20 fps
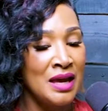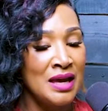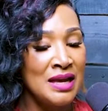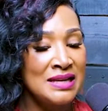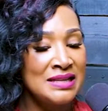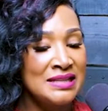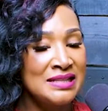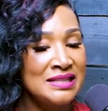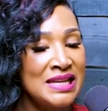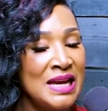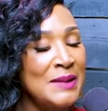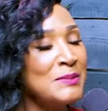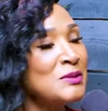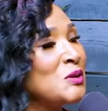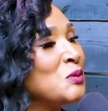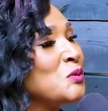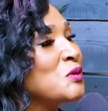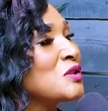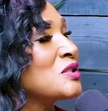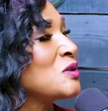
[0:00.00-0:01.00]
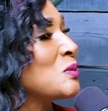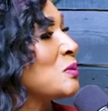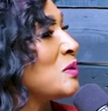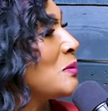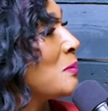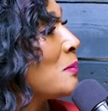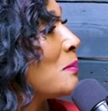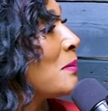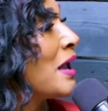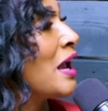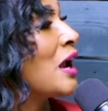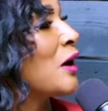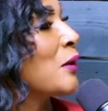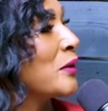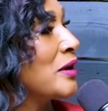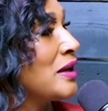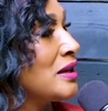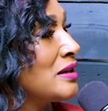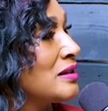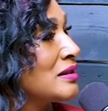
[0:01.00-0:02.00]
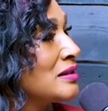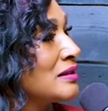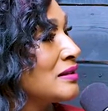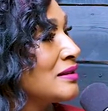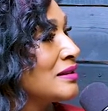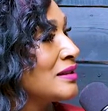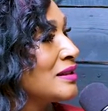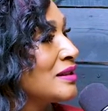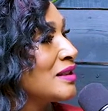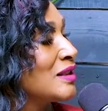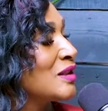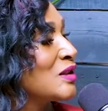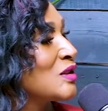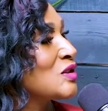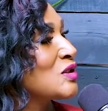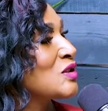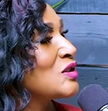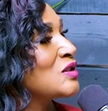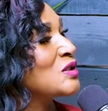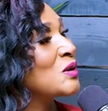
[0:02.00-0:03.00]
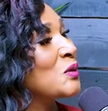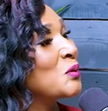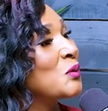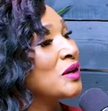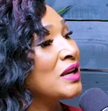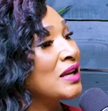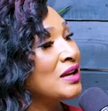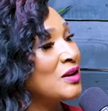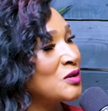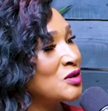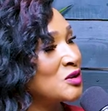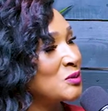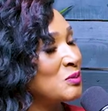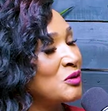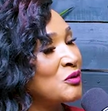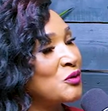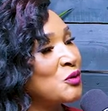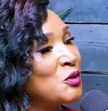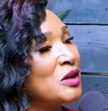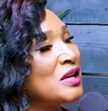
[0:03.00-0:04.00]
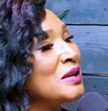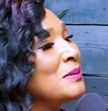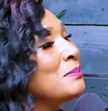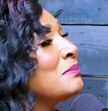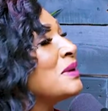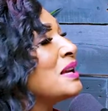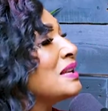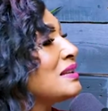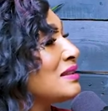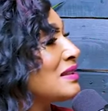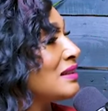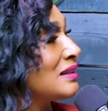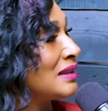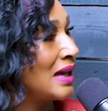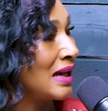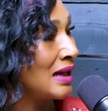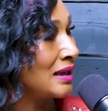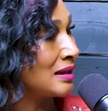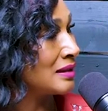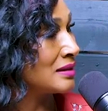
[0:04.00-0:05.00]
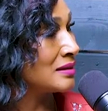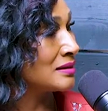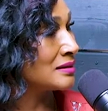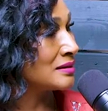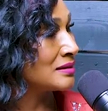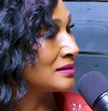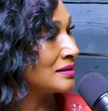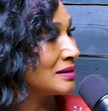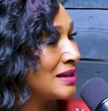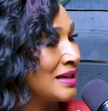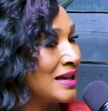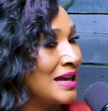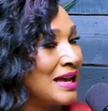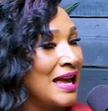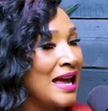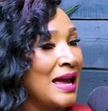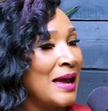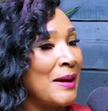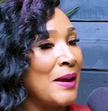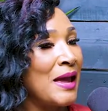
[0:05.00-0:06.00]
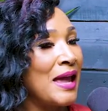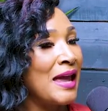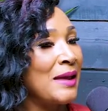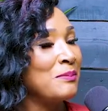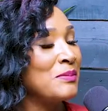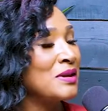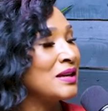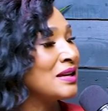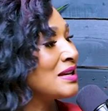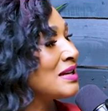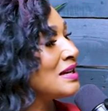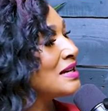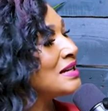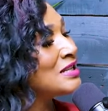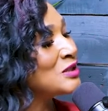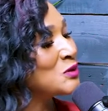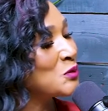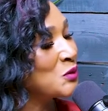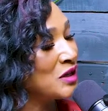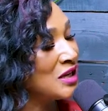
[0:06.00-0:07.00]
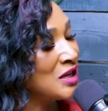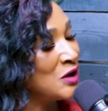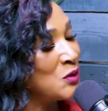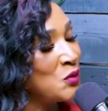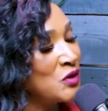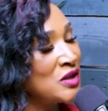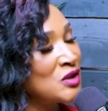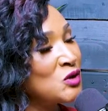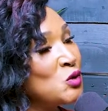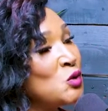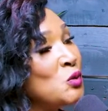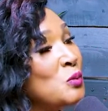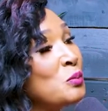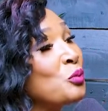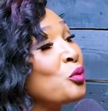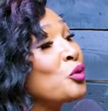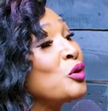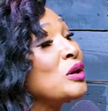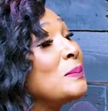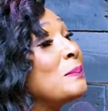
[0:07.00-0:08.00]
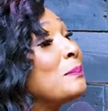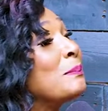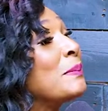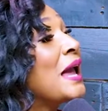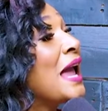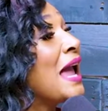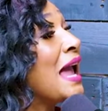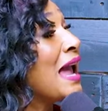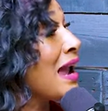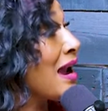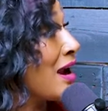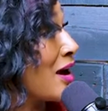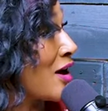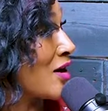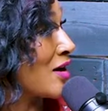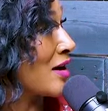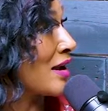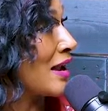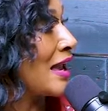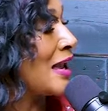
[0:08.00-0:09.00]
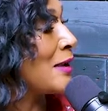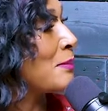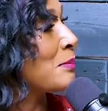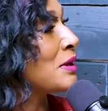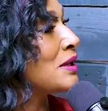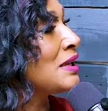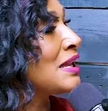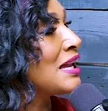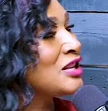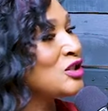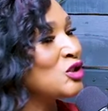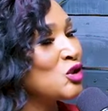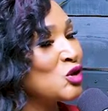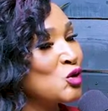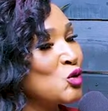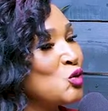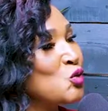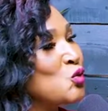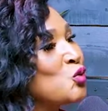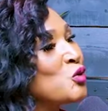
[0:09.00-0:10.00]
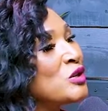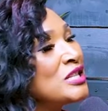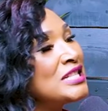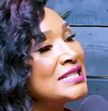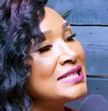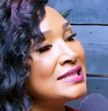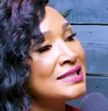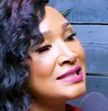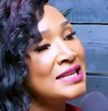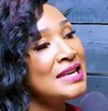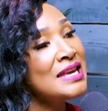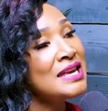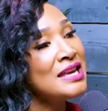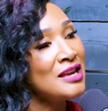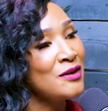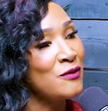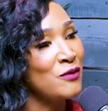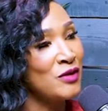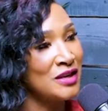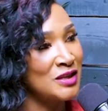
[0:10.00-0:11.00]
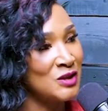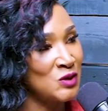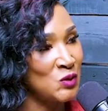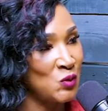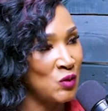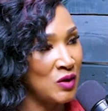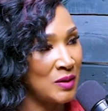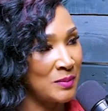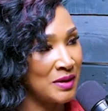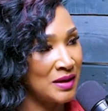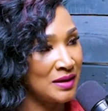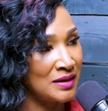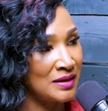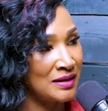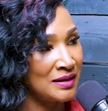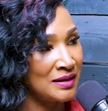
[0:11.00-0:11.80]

Samson was to be married to someone else before he met Delilah. And because when he went to prepare a place to receive this woman,